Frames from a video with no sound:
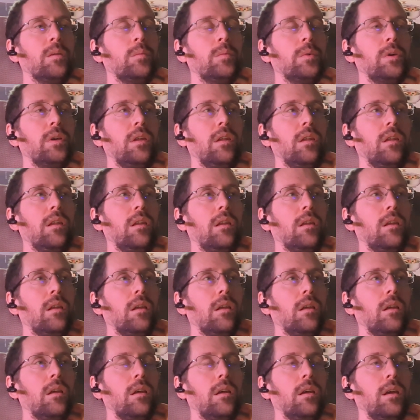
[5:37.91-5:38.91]
but
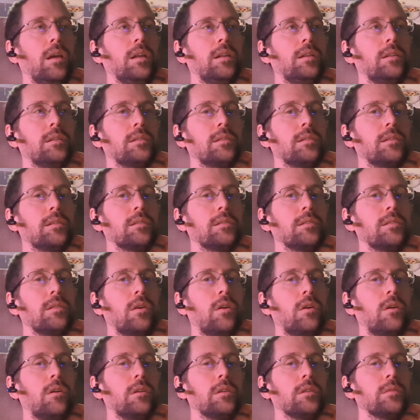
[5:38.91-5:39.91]
it just doesn't
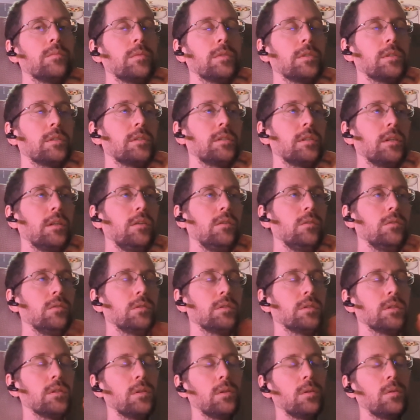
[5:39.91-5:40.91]
hurt as much as it used
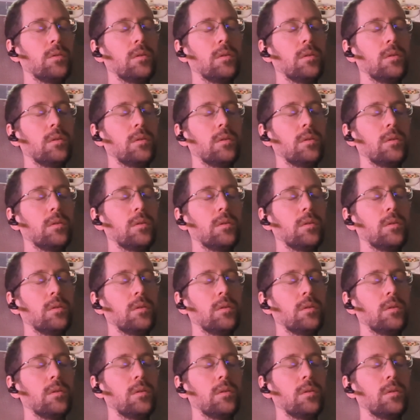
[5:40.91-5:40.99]
to.